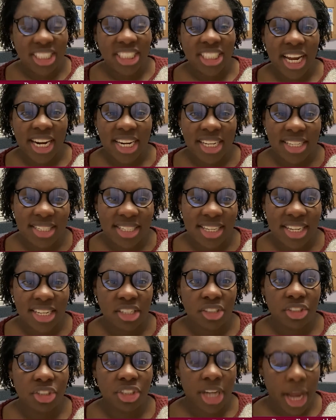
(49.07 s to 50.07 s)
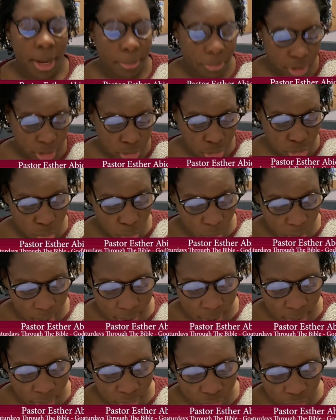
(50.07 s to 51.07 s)
Genesis chapter
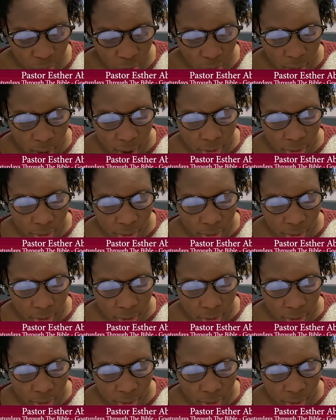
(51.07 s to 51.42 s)
12